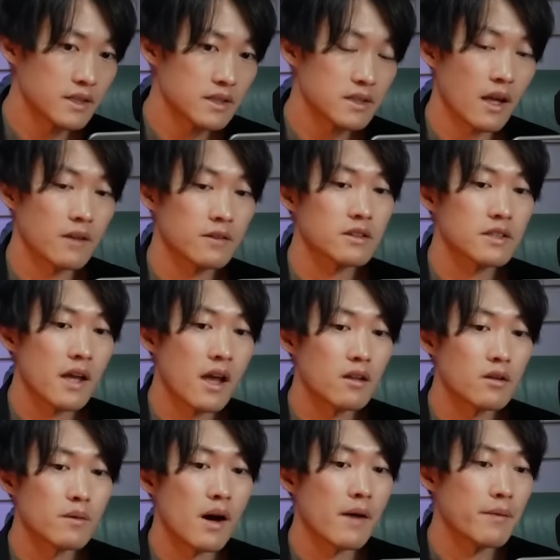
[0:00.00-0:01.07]
and the tail of
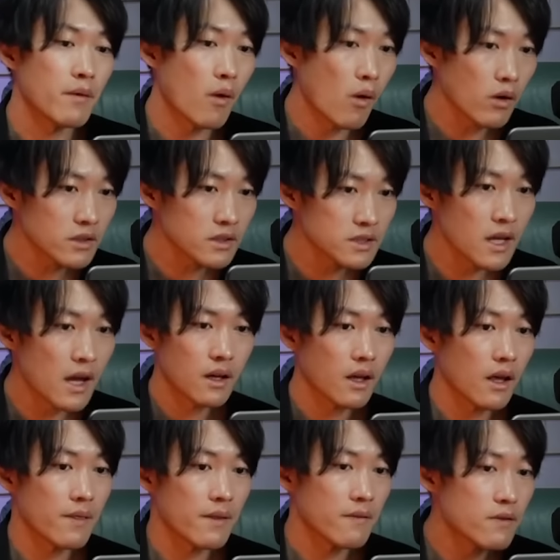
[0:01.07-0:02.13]
an ox and
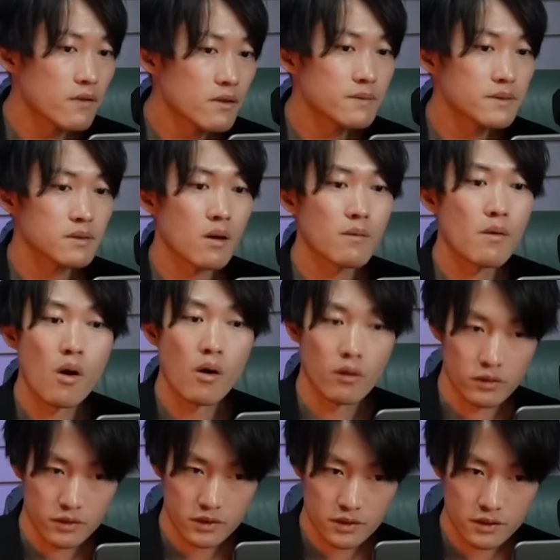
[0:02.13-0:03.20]
the hooves of a
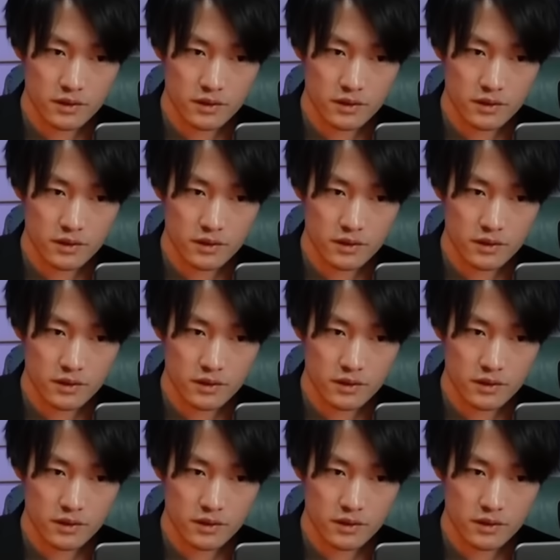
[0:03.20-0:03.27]
horse.